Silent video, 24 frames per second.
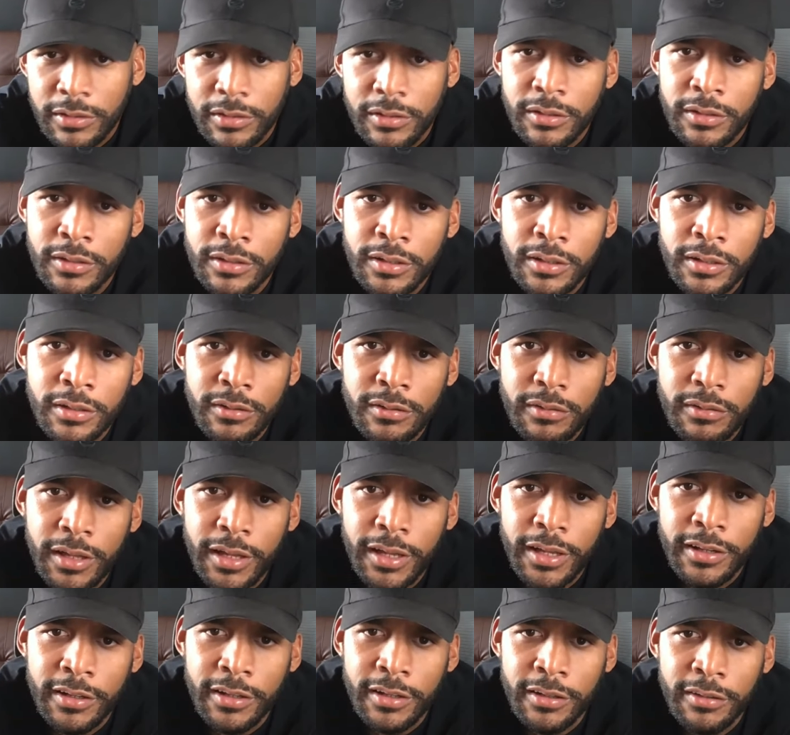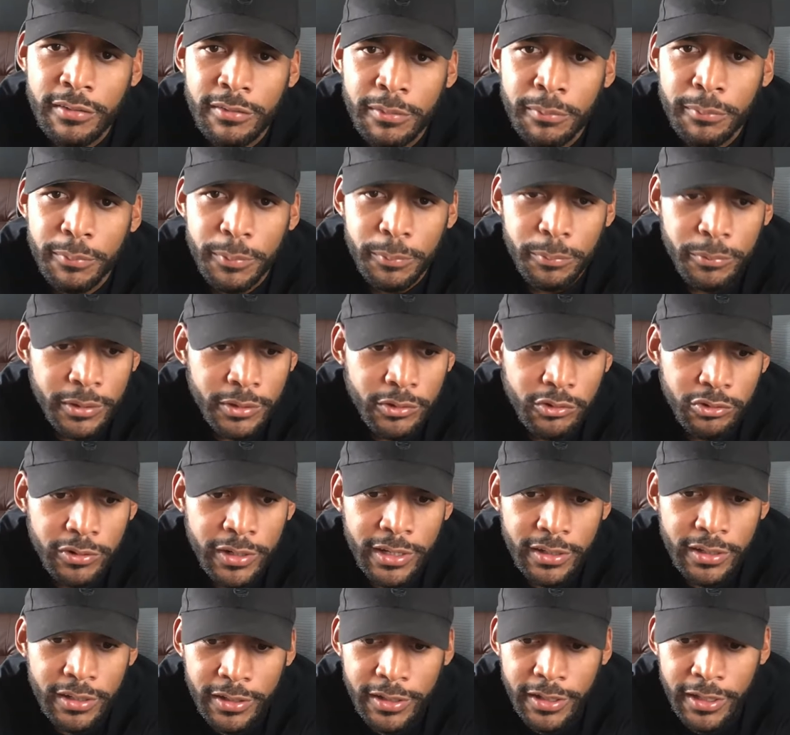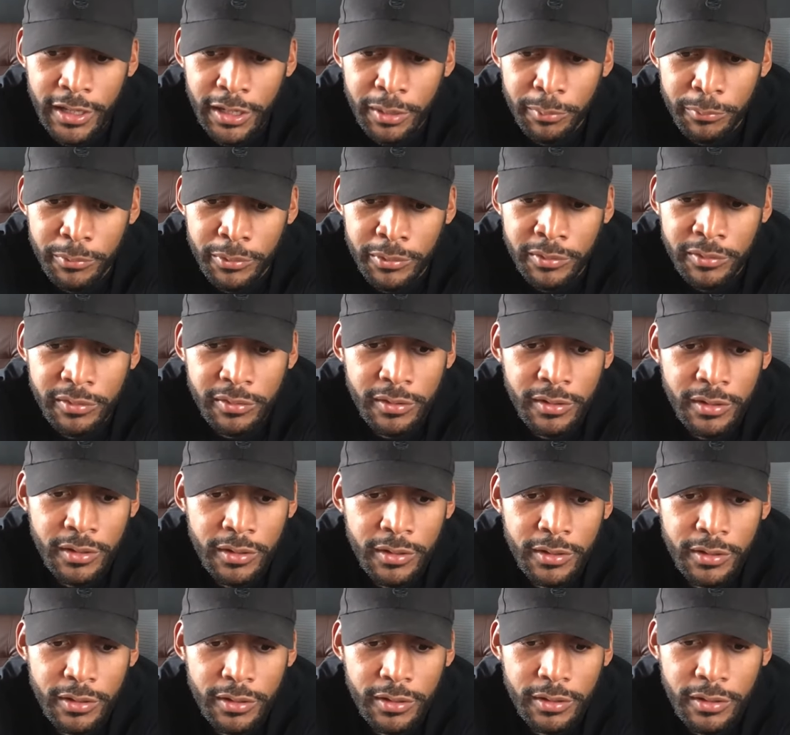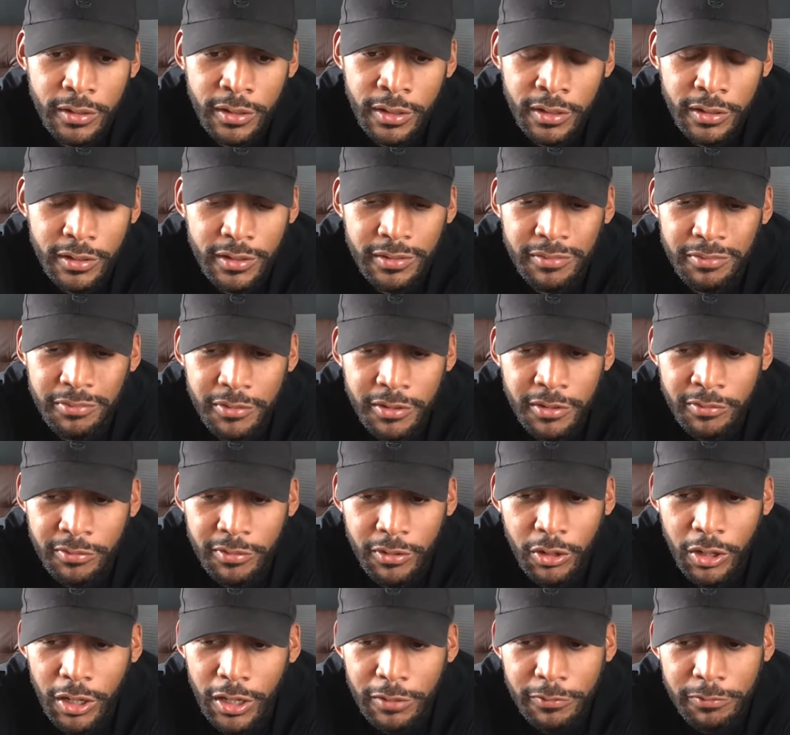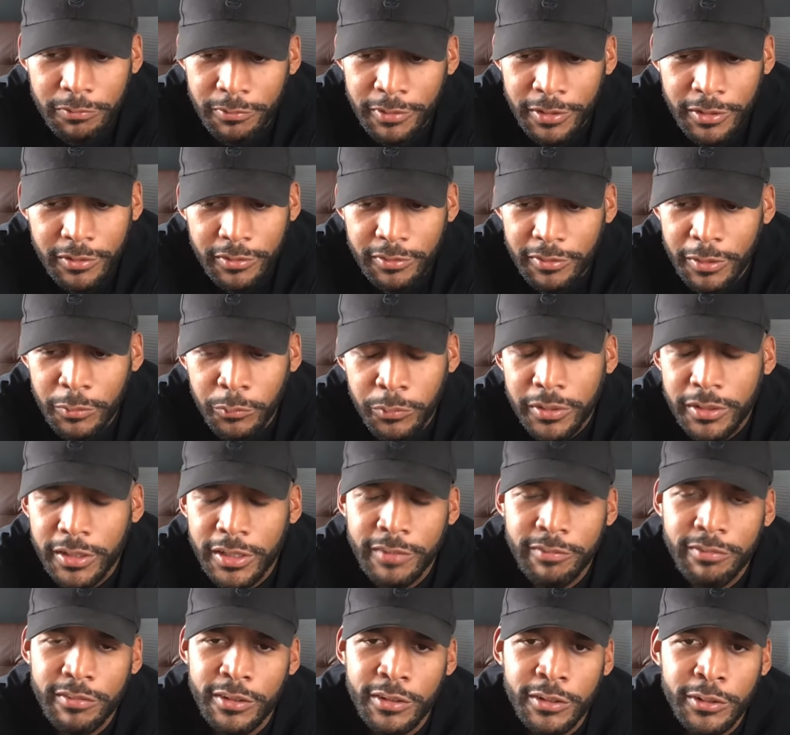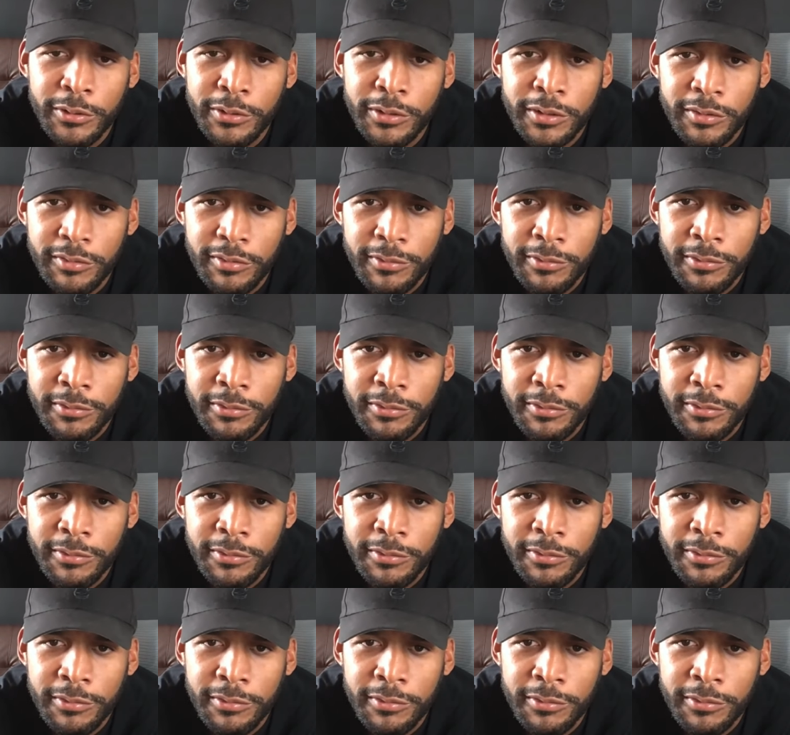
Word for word: You know, I had a good team of people that track the cameras, because like you said, we love to do this.